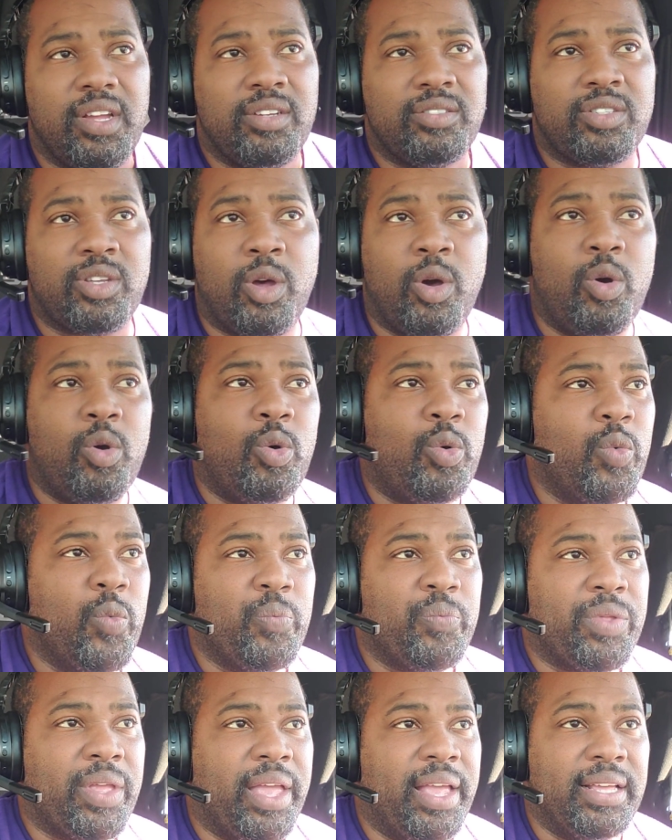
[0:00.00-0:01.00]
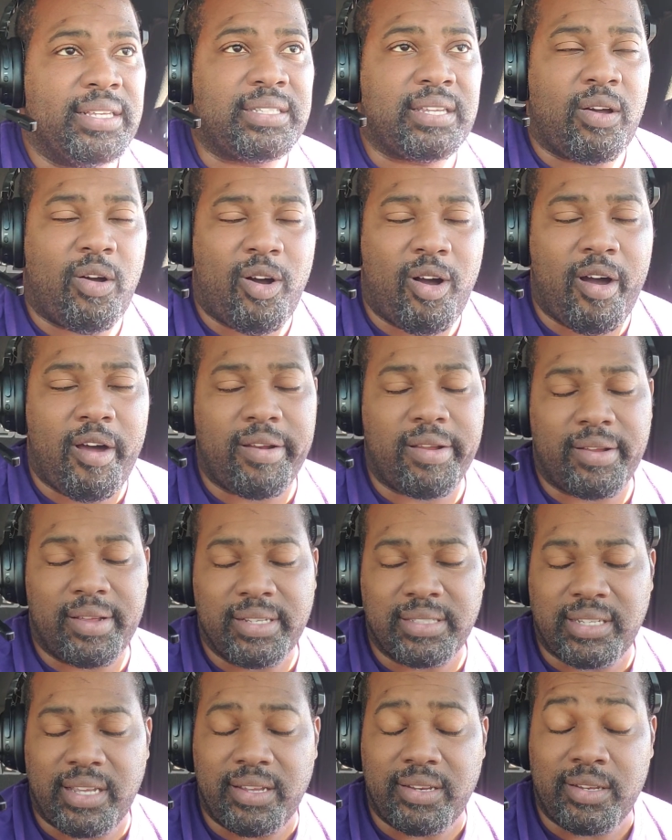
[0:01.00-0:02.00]
So it's hard.
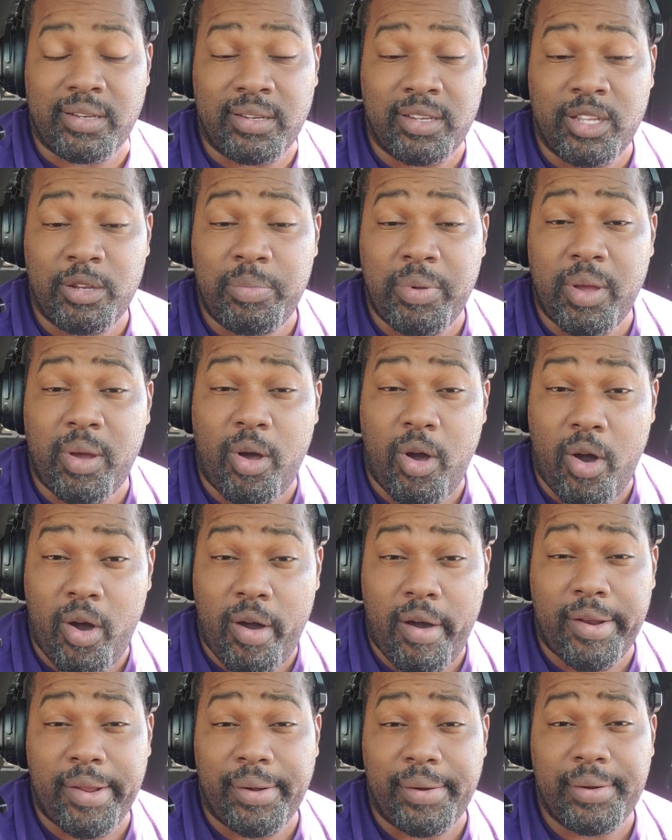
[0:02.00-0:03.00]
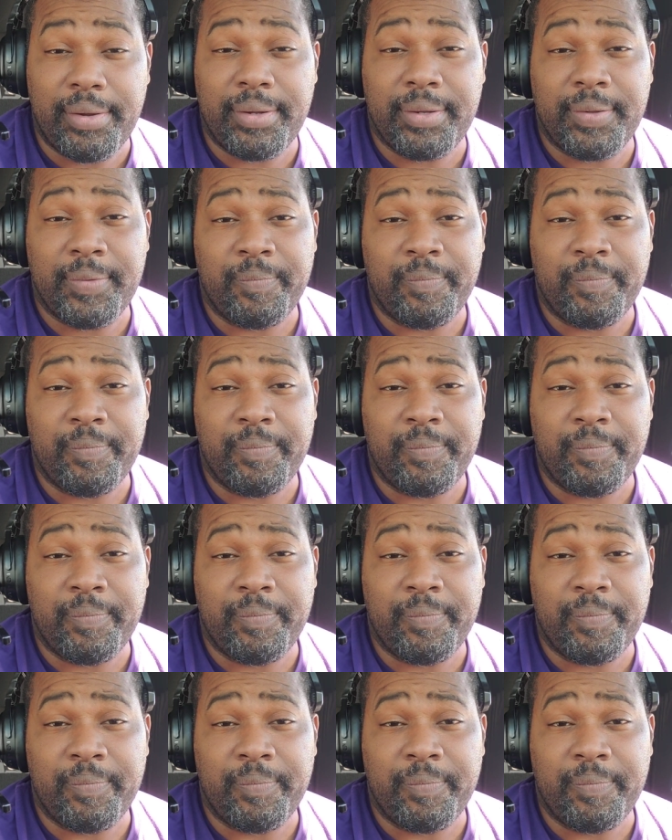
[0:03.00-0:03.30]
It's getting a little bit harder,